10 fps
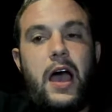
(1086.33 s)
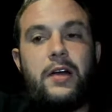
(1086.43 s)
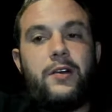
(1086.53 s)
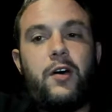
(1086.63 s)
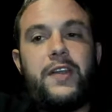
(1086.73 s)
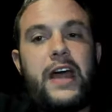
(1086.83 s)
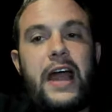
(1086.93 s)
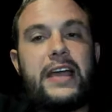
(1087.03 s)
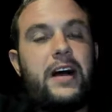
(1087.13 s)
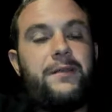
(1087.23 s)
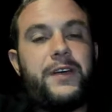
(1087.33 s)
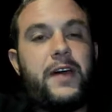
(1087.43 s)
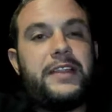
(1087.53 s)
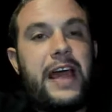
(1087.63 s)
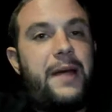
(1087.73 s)
I don't know
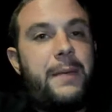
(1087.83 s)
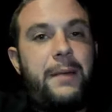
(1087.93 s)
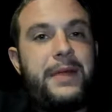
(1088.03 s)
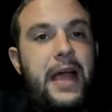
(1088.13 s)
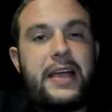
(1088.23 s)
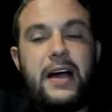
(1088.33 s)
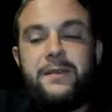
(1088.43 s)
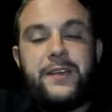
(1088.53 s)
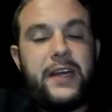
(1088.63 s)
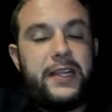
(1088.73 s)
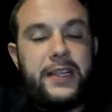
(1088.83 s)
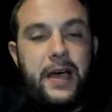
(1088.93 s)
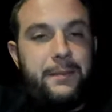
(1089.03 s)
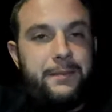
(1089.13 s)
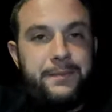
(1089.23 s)
that maybe I comforted
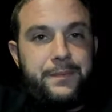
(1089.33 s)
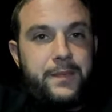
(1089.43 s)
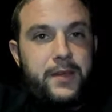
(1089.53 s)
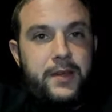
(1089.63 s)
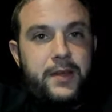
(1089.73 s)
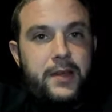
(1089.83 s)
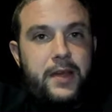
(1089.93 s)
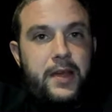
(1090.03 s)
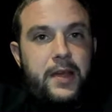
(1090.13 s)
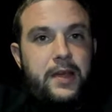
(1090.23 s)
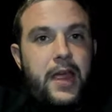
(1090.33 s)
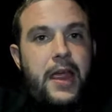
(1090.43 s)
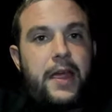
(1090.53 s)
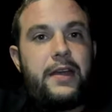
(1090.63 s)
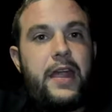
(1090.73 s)
them,
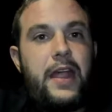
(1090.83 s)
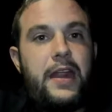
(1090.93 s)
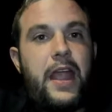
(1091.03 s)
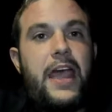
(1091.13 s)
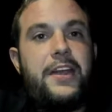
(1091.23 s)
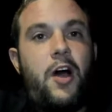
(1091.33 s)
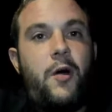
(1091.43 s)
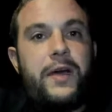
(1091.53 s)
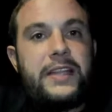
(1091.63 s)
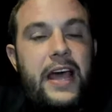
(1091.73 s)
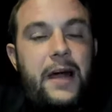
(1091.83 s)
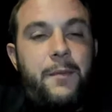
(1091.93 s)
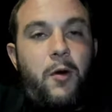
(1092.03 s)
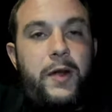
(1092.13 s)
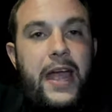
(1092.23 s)
and knowing that I'm
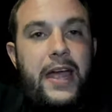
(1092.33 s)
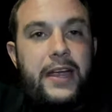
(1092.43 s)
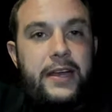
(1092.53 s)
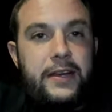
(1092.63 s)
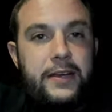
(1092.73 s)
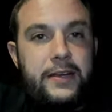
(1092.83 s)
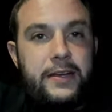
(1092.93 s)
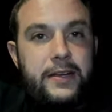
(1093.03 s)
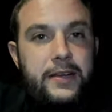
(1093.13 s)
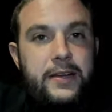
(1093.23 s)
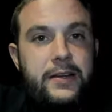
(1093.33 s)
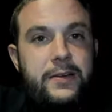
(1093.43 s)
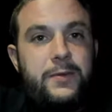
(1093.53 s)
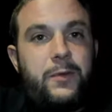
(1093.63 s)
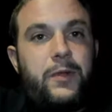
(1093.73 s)
okay
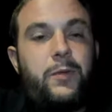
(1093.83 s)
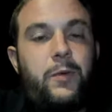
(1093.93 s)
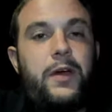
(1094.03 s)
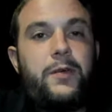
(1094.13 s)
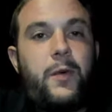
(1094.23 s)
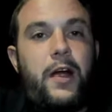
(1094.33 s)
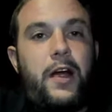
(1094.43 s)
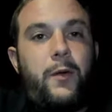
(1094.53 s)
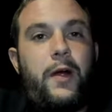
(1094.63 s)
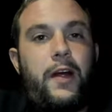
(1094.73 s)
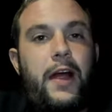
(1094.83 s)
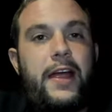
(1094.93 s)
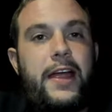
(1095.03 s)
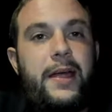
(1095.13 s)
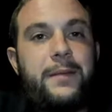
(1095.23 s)
with where I
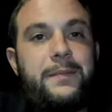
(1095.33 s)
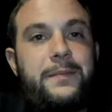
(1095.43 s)
am.